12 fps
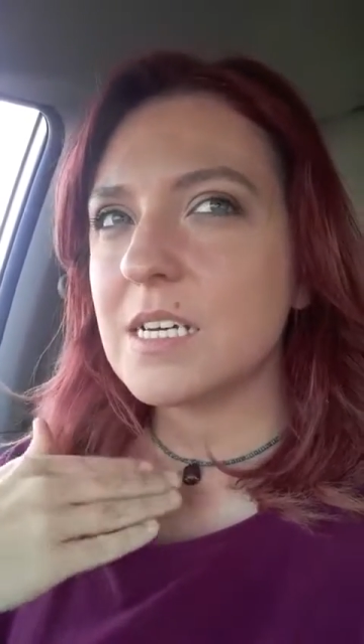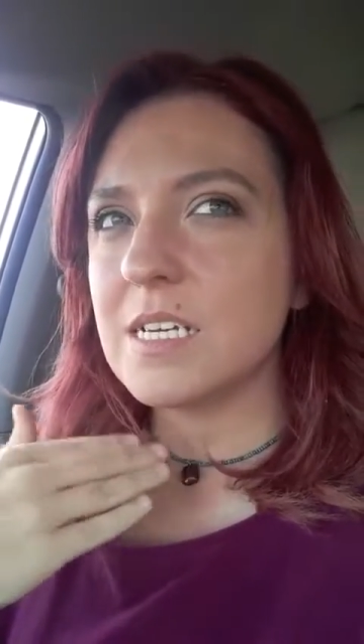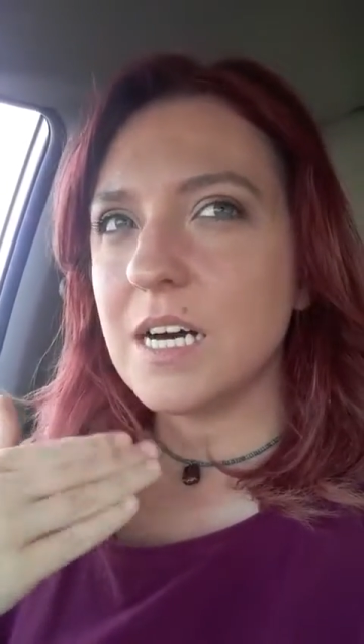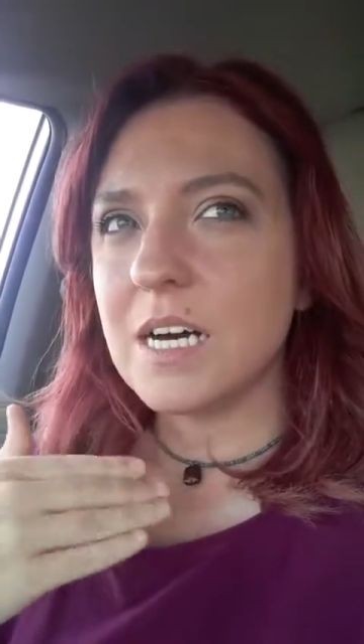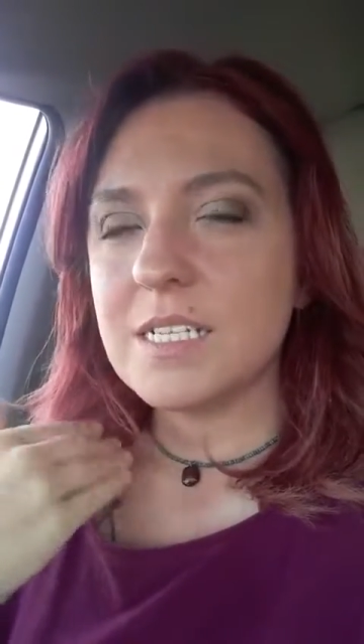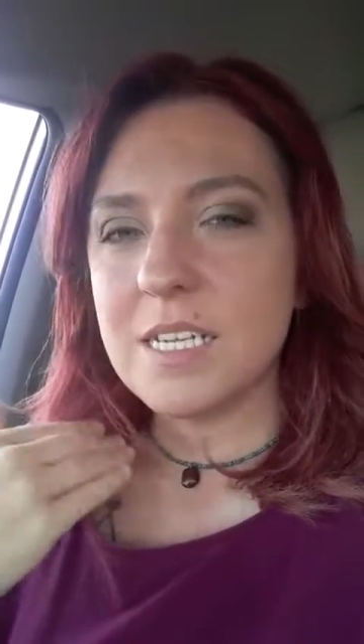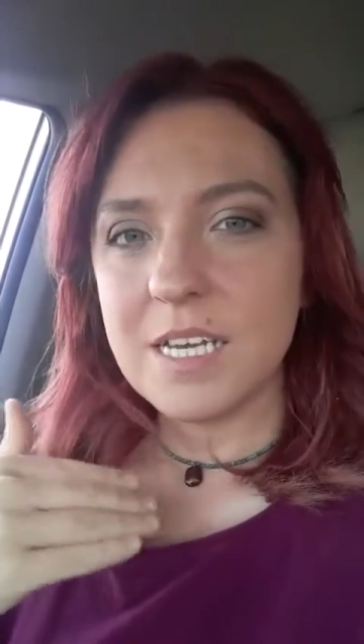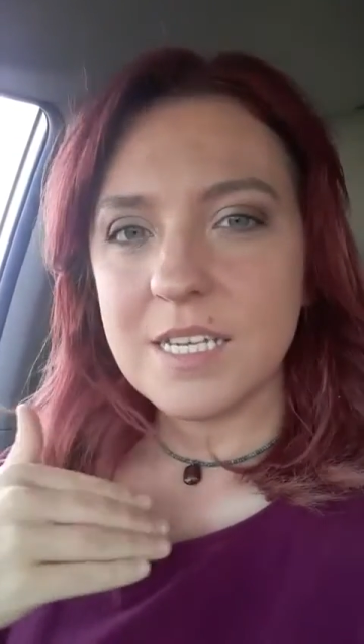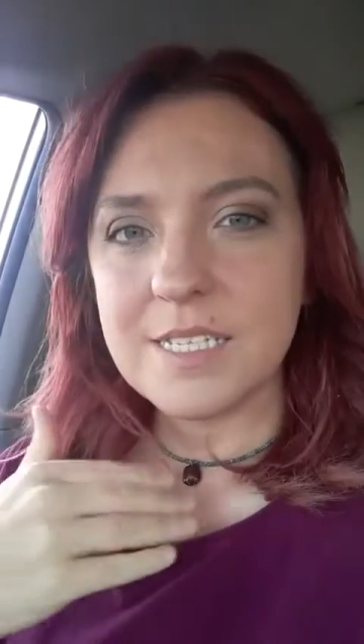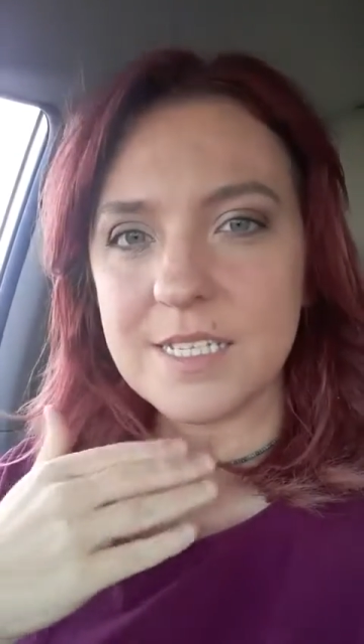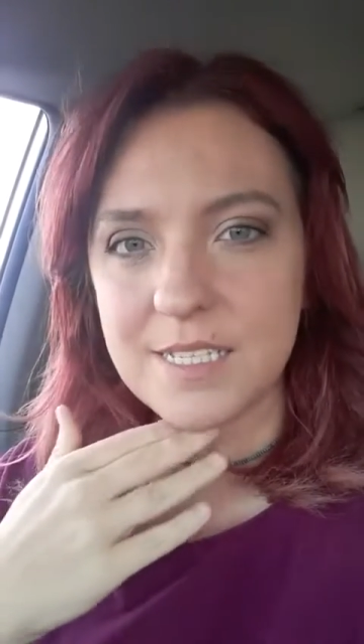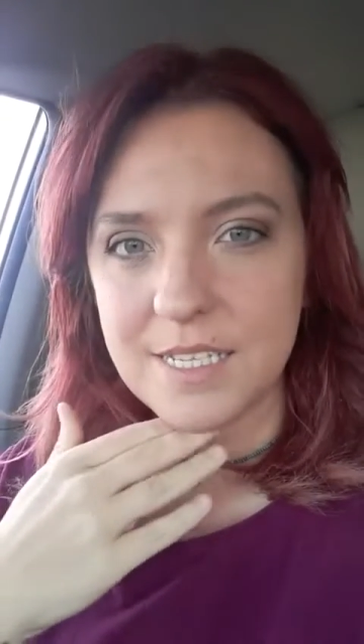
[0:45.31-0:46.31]
God
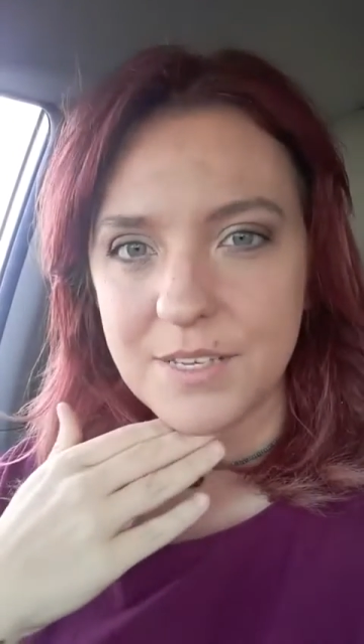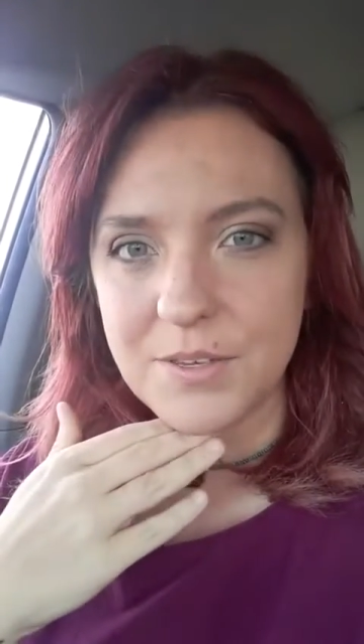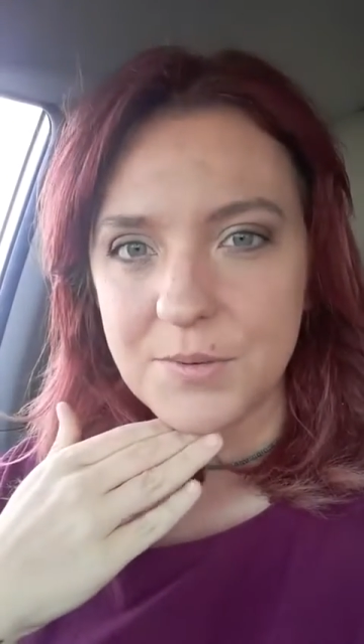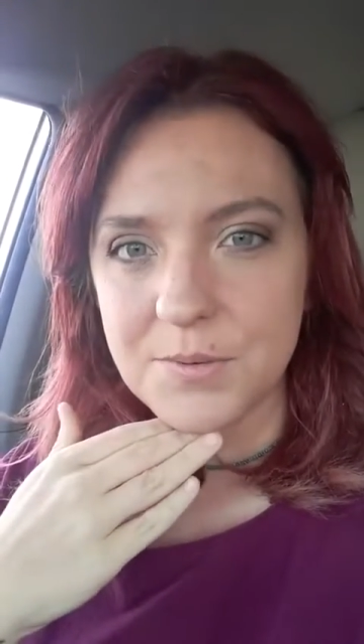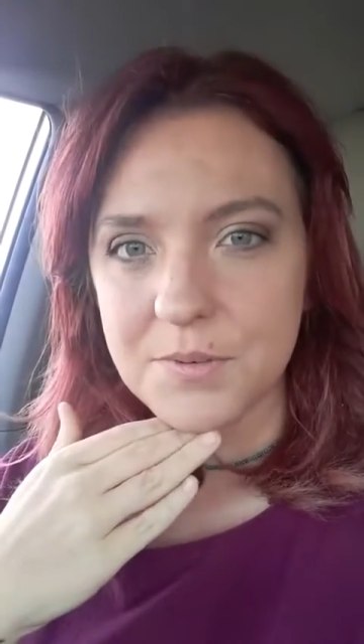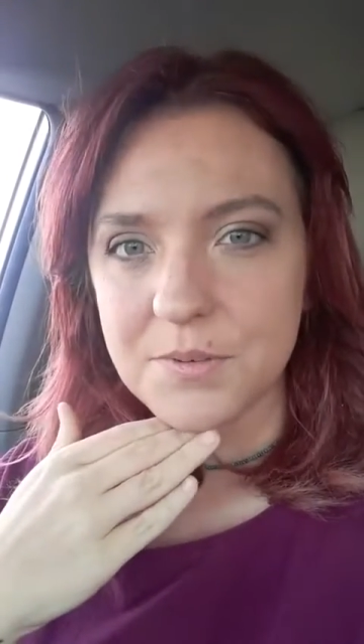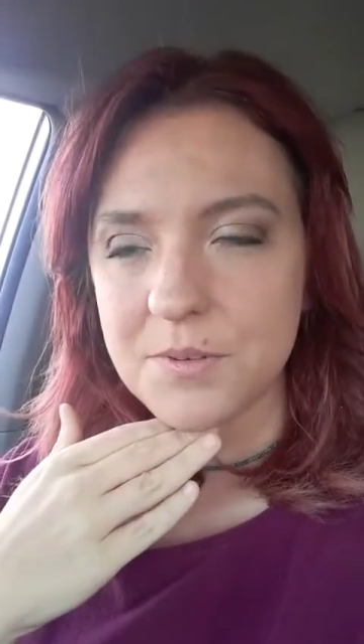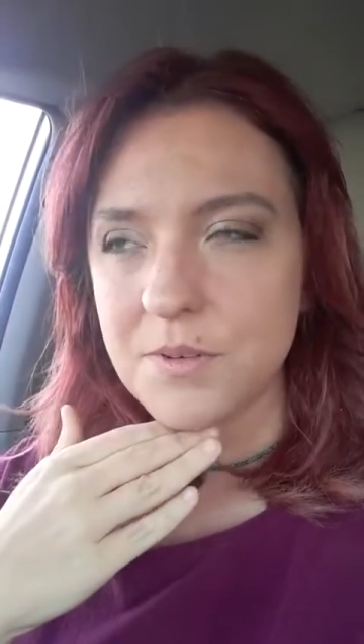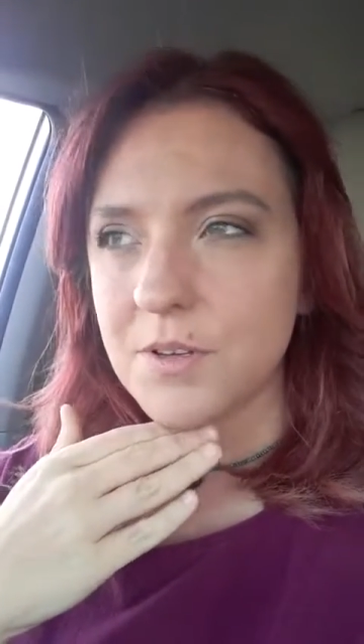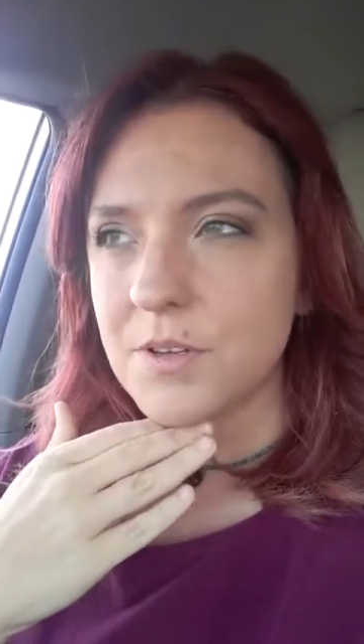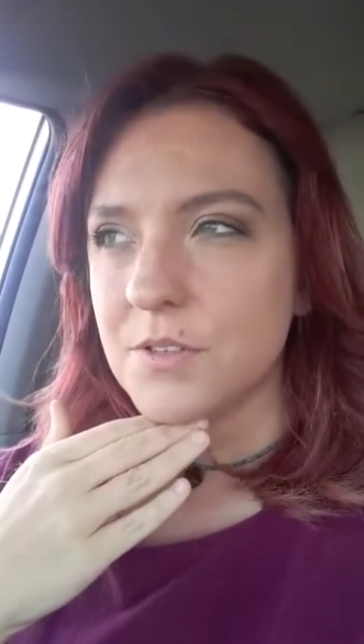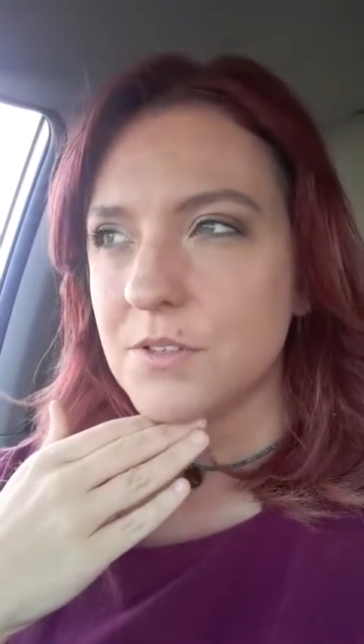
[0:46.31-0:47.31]
tells Ezekiel
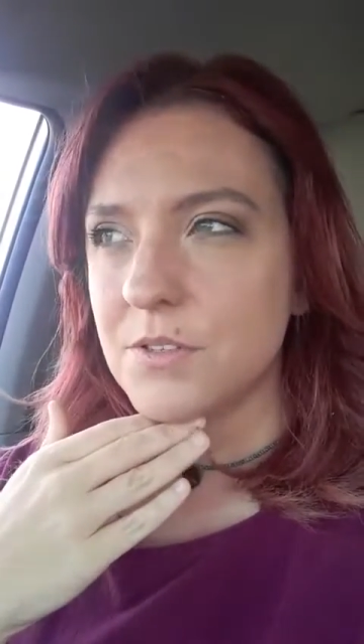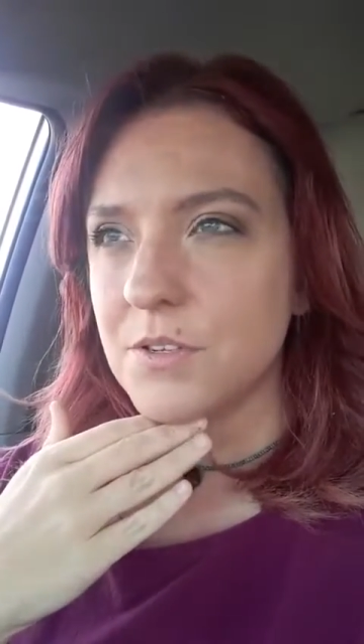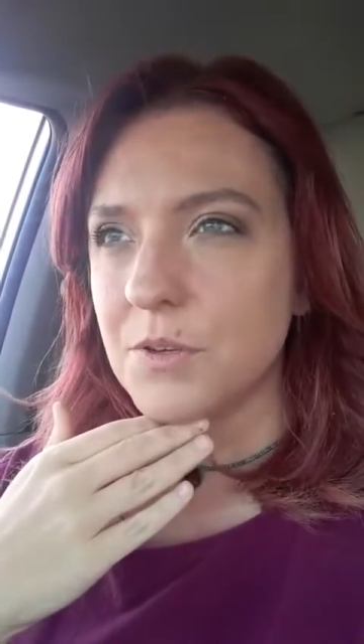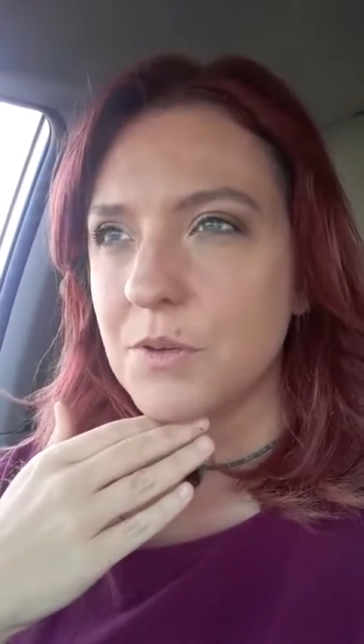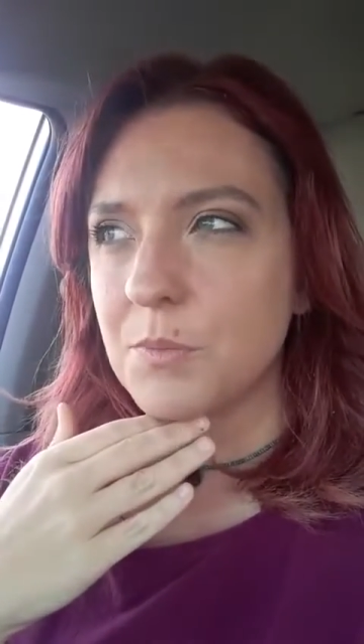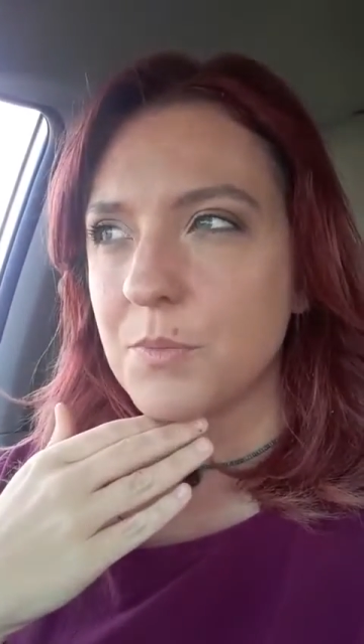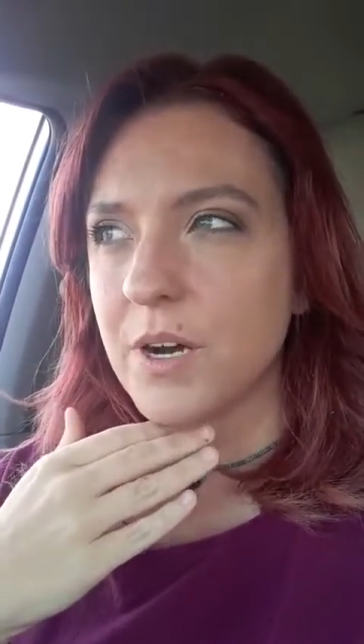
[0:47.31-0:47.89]
to